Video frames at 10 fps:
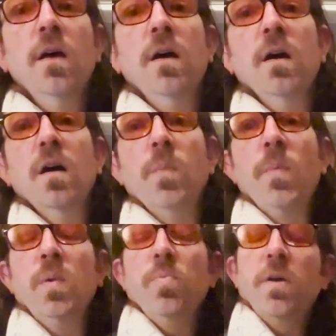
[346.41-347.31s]
I'm
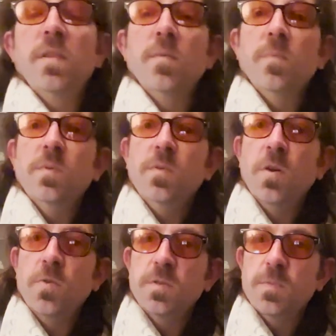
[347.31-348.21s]
going to play the
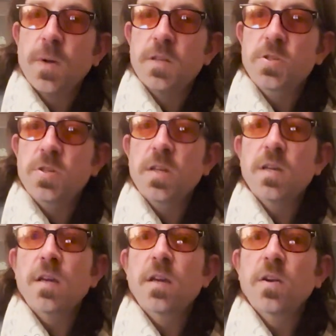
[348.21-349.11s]
notes, my
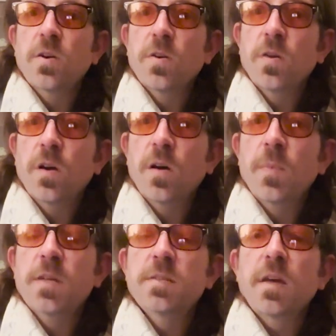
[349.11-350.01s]
G here on
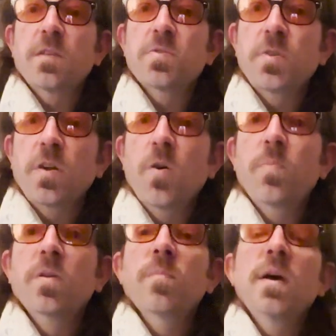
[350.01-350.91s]
my 2nd string
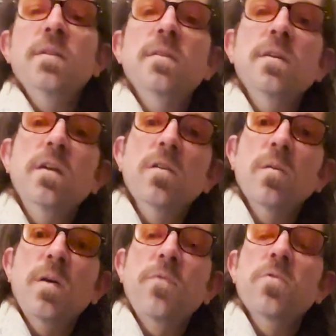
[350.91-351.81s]
open, my D here on
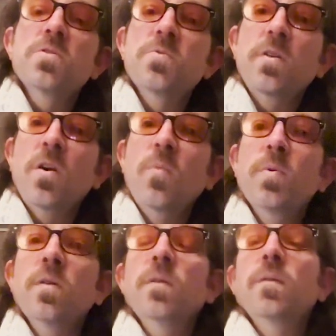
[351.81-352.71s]
my 1st string
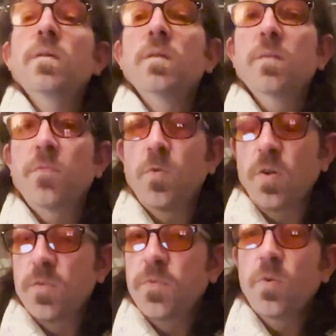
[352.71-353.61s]
open, 4
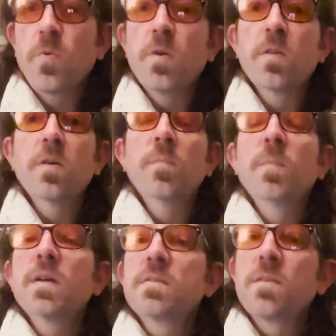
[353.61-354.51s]
on the floor rhythm,
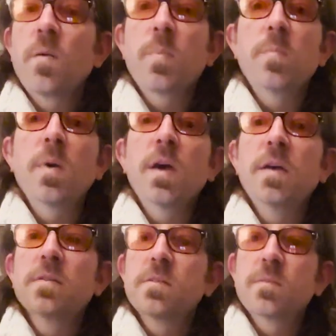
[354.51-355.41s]
nice thumping
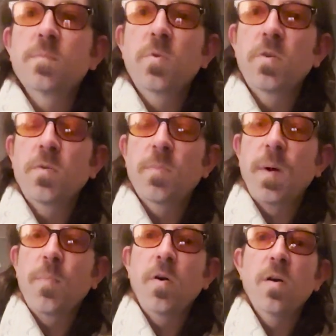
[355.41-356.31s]
bass, muting with
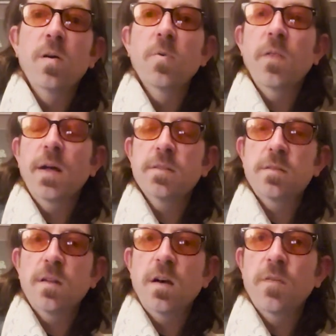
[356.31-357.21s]
my palm, all that
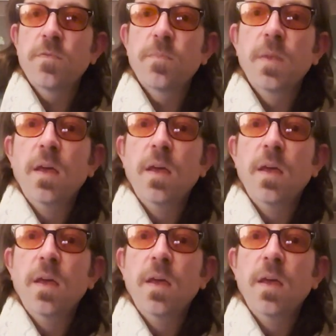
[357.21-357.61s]
stuff.